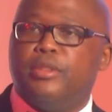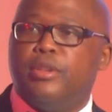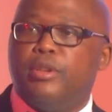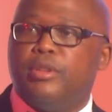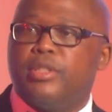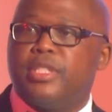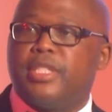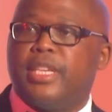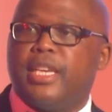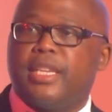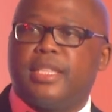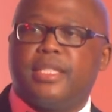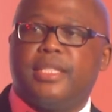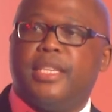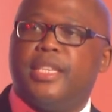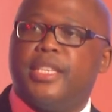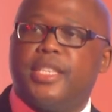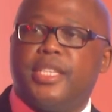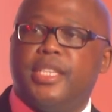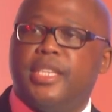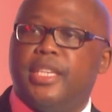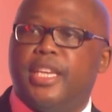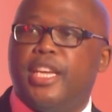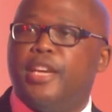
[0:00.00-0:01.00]
no
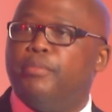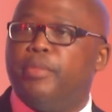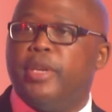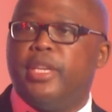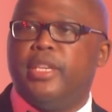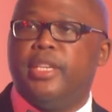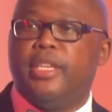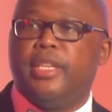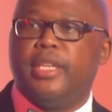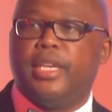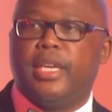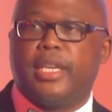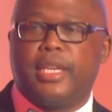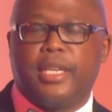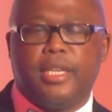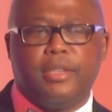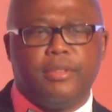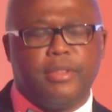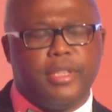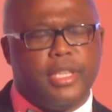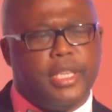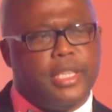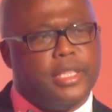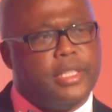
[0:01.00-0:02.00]
succession happening
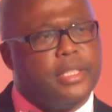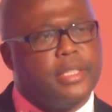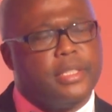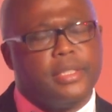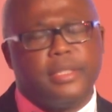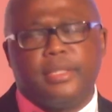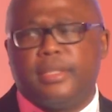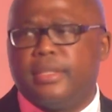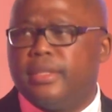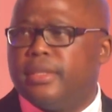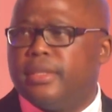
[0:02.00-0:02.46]
around that.